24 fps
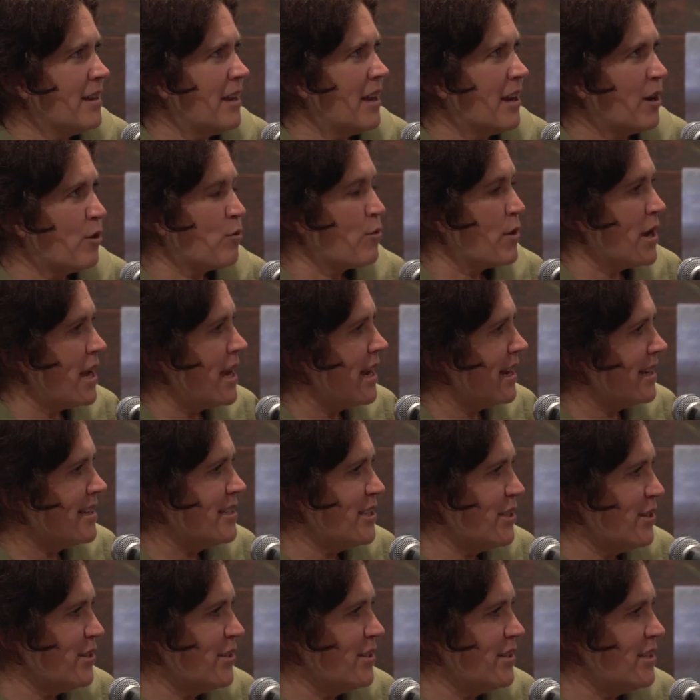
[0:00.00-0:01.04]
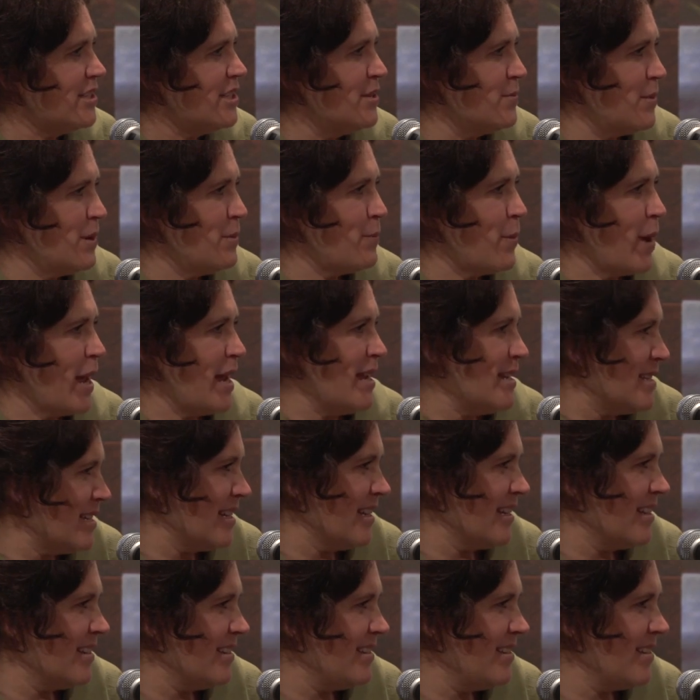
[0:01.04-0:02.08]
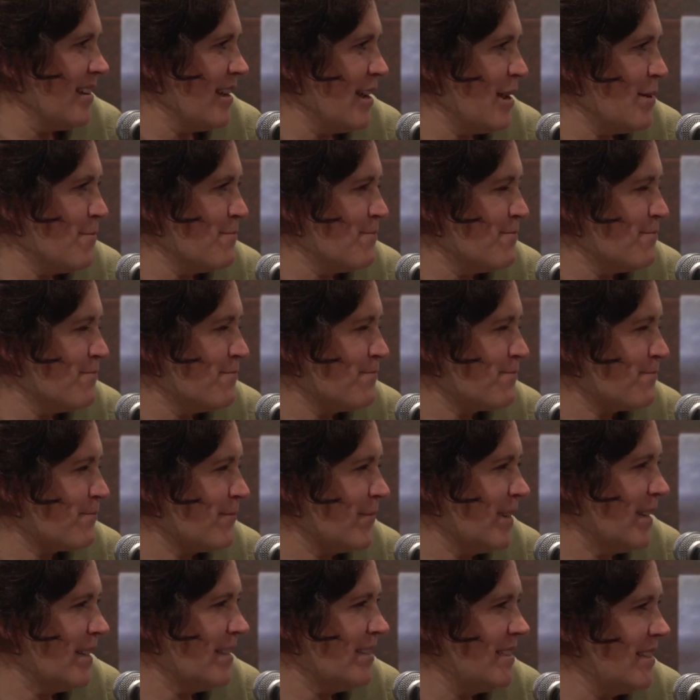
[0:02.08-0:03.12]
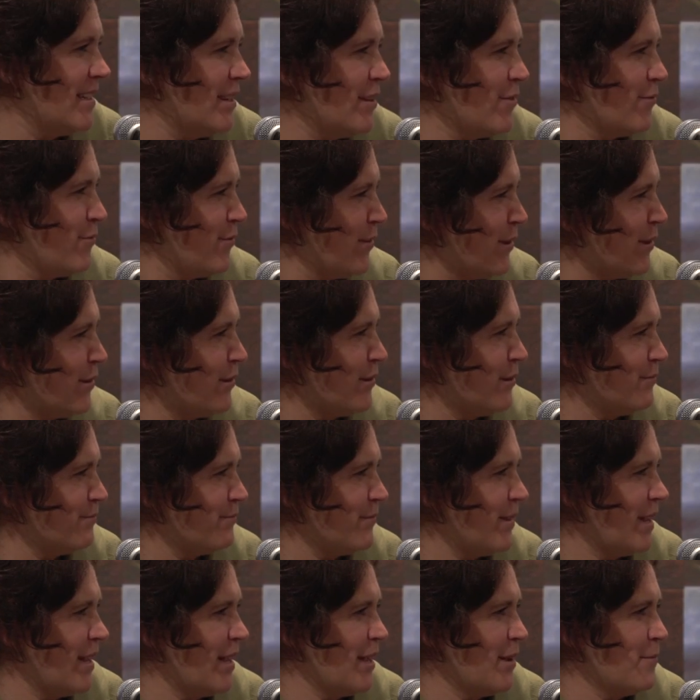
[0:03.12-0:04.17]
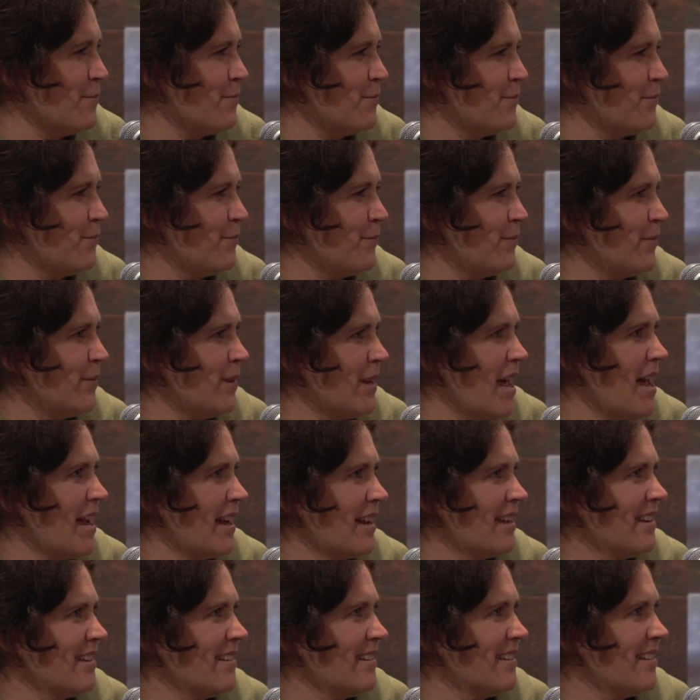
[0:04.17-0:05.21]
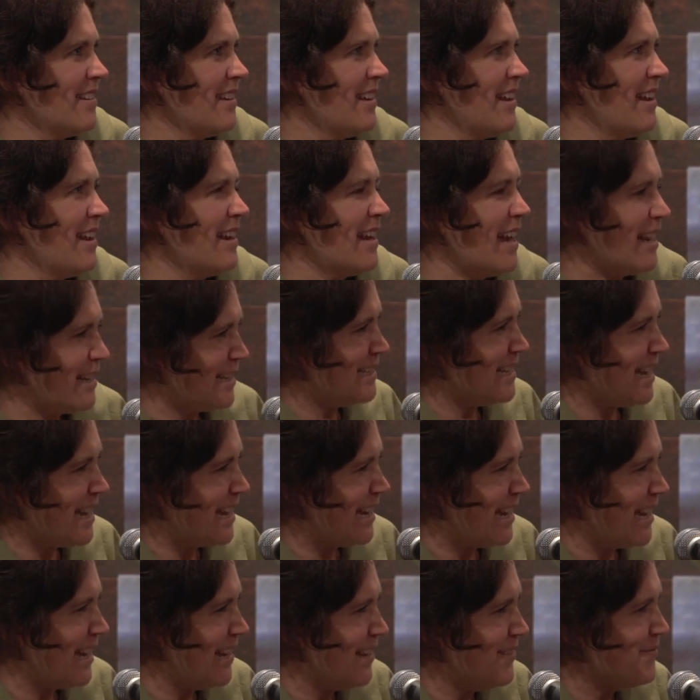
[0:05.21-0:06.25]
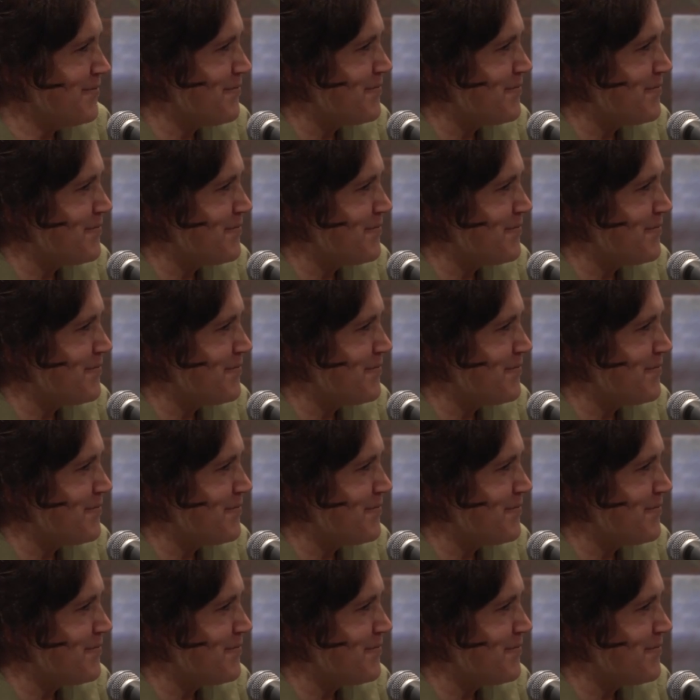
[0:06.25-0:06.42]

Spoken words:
agreeing to be painted, did it feel like an undertaking?